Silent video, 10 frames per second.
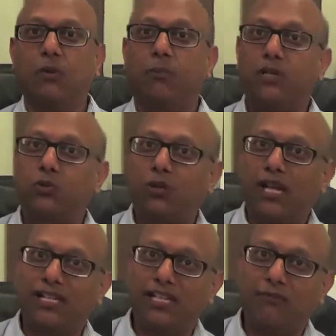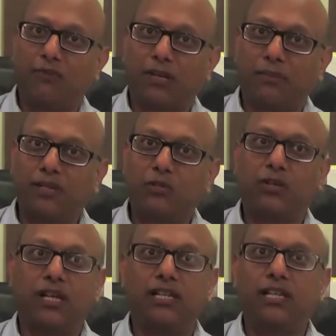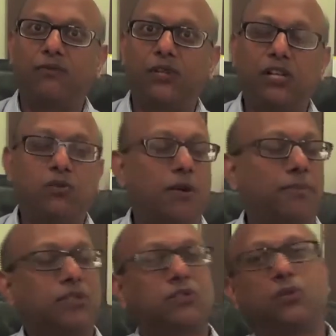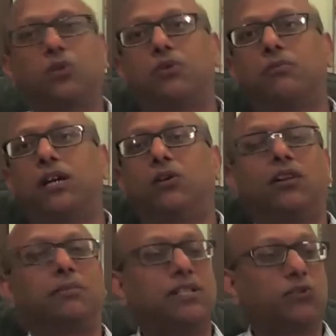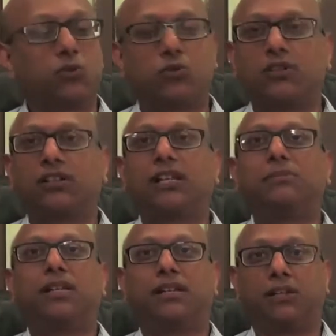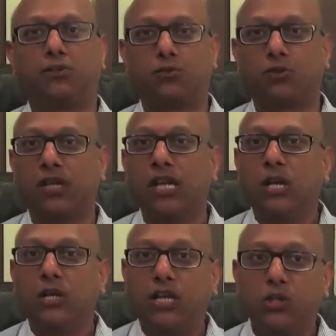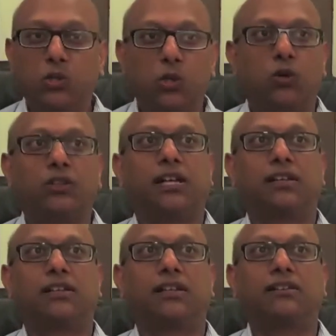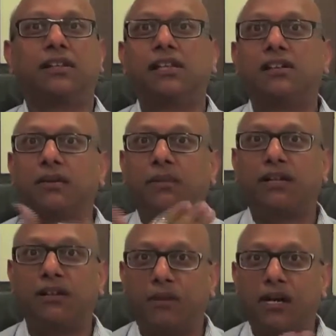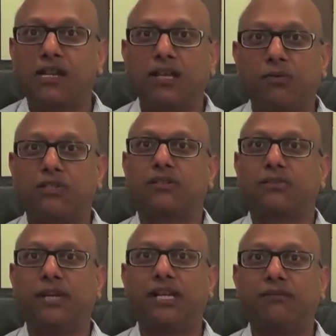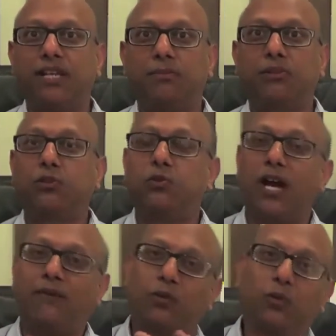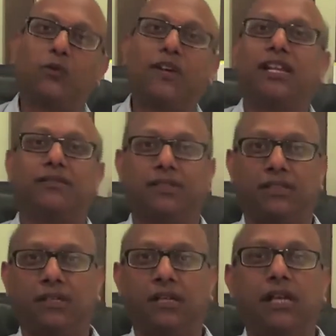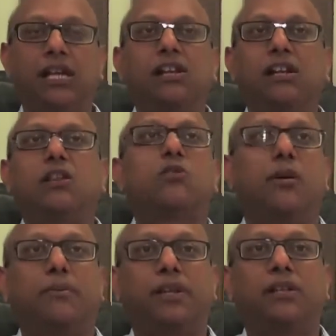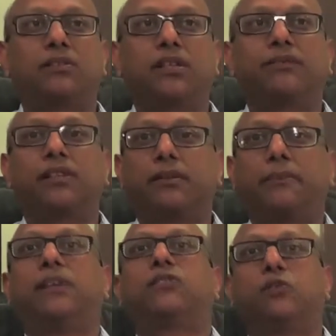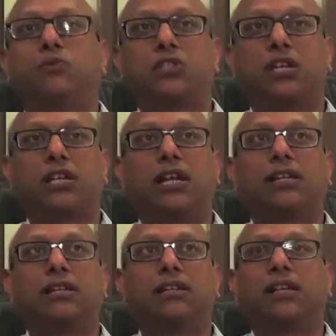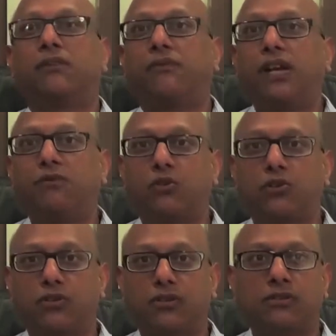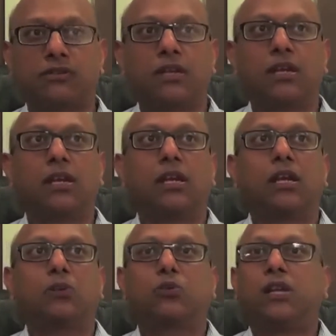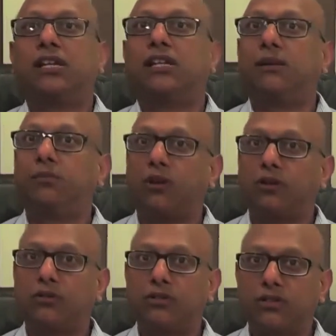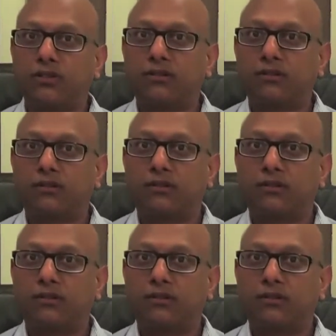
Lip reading: But should I leave verbal? Should I leave reading comprehension? No, by all means you should attempt that, and you should ensure that there is an incremental marking which is made available. So you have to do well in reading comprehension. If there is a passage which I get and there are 5 questions, should I attempt all questions?